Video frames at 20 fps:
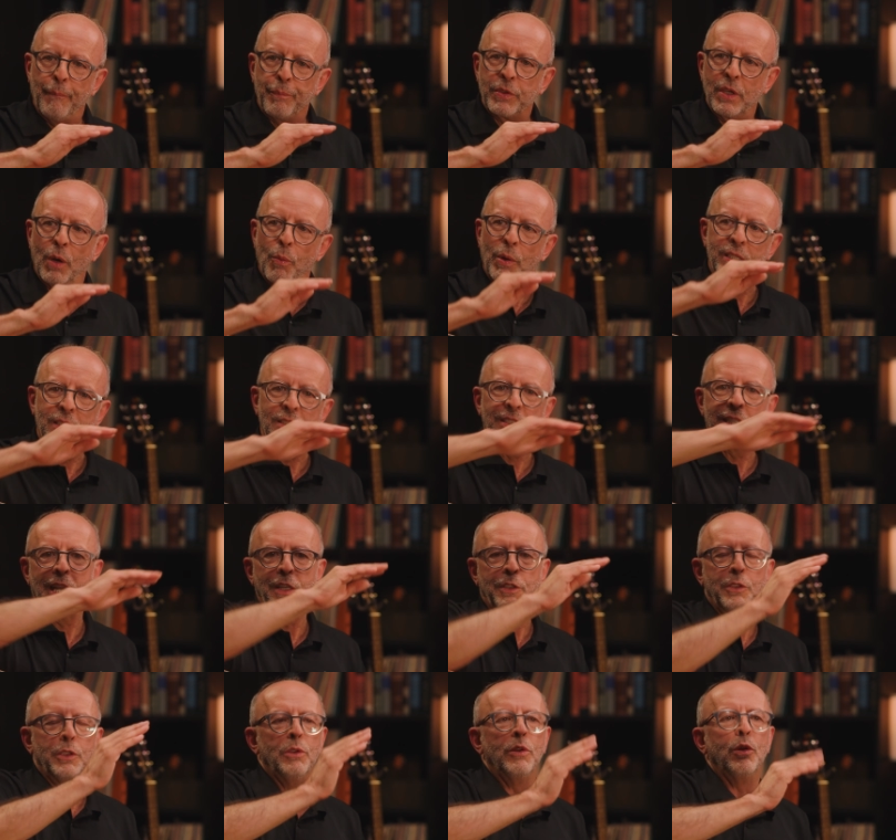Now, what does
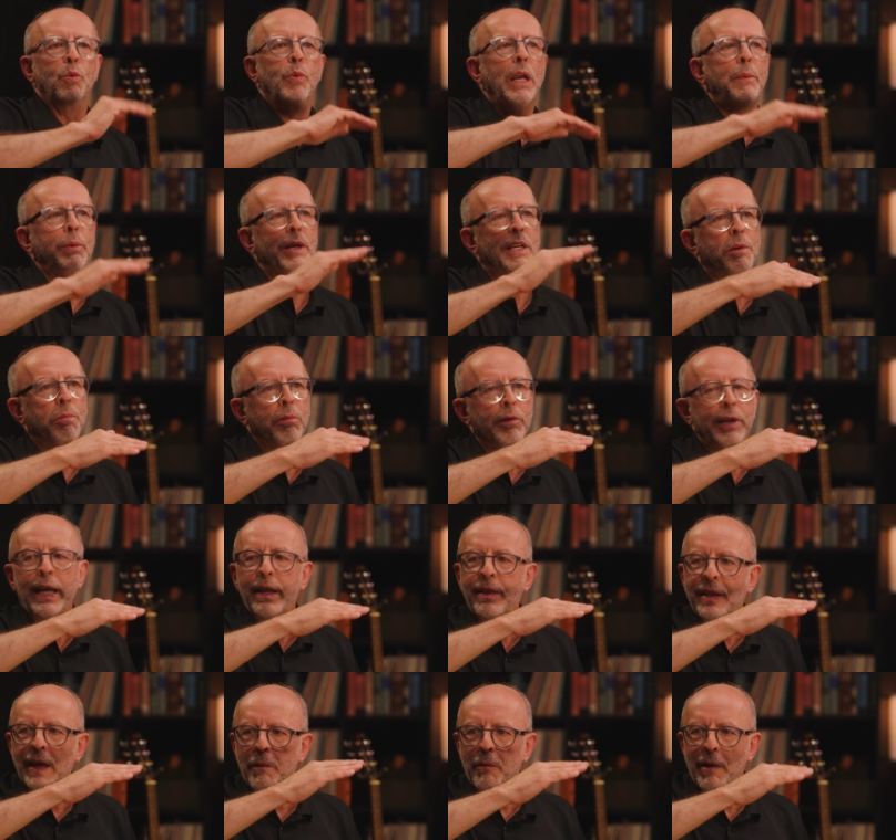that do? The way we
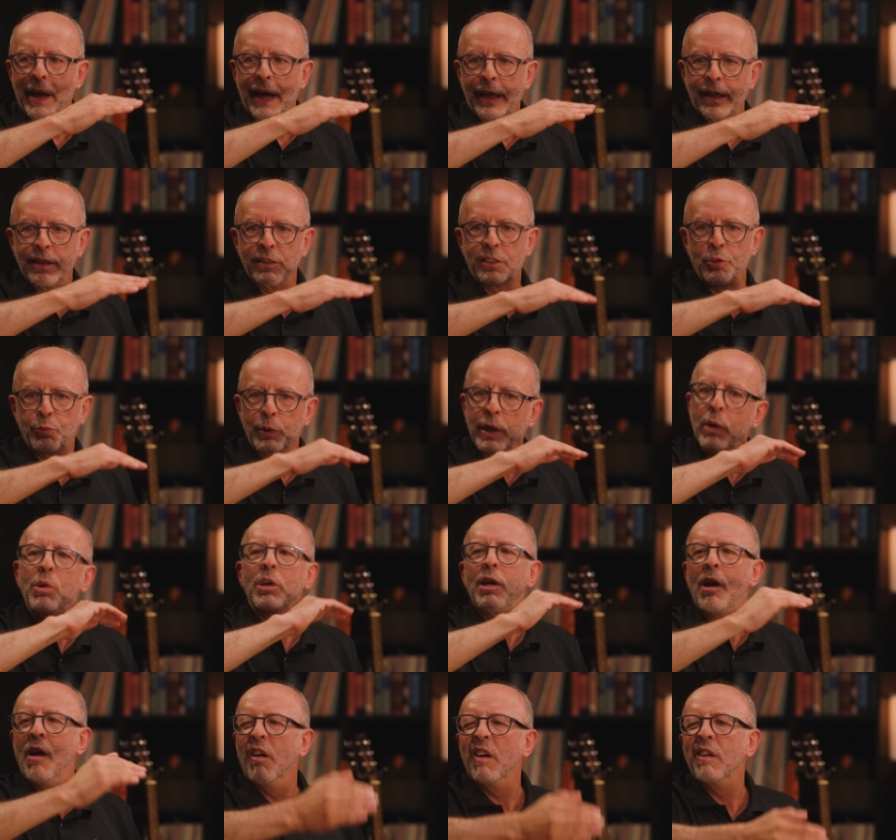create that radius is we don't
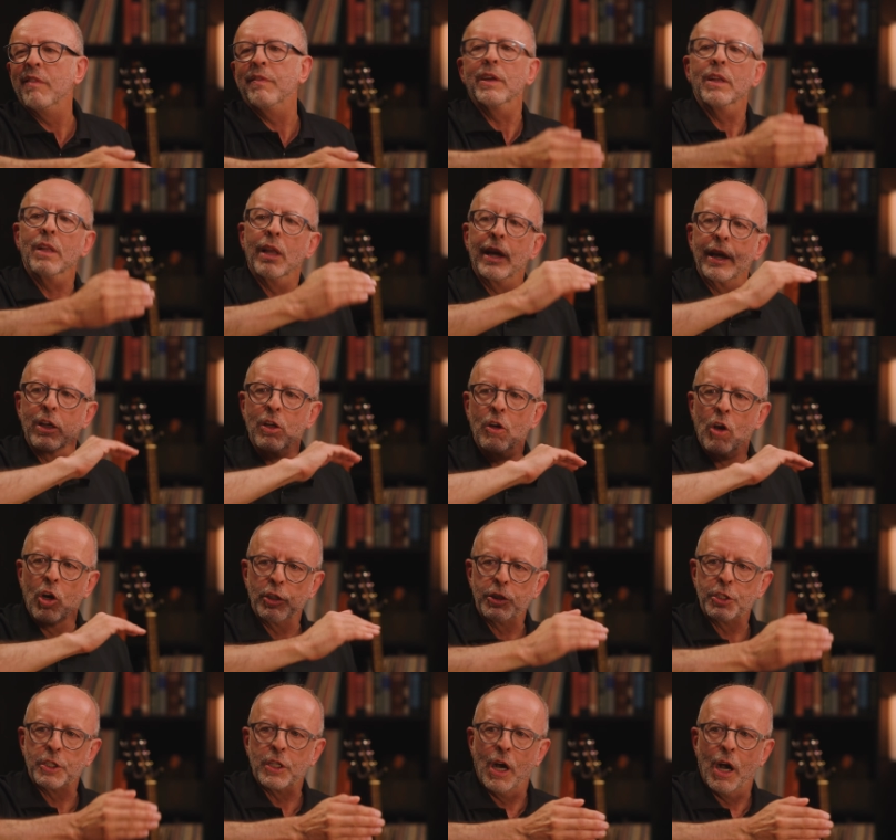carve it like an
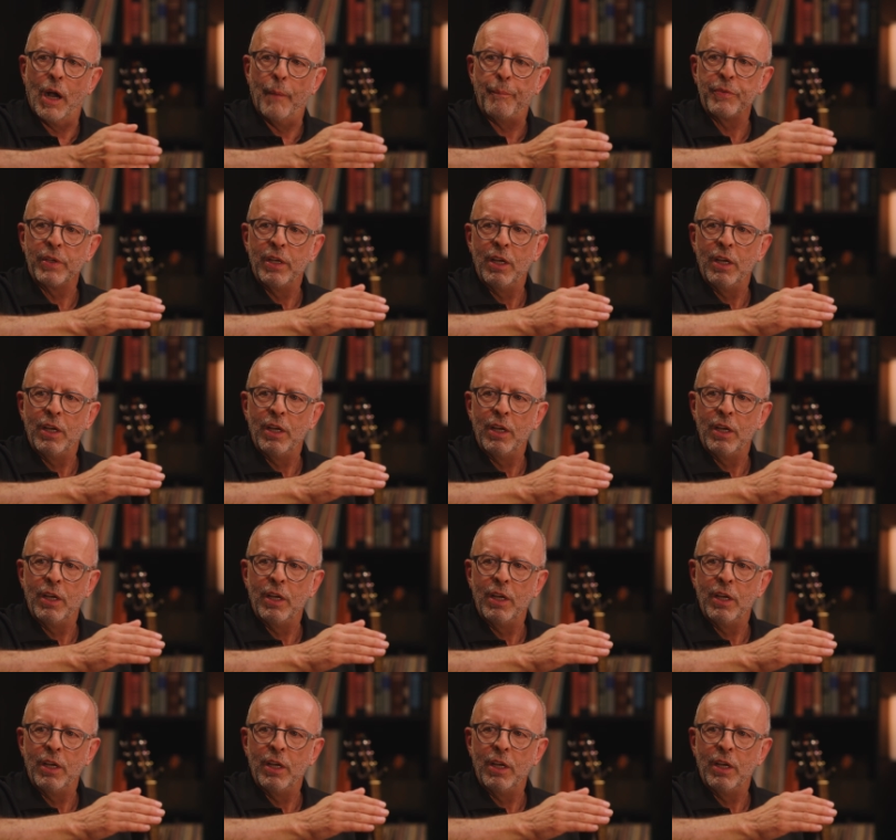arch top.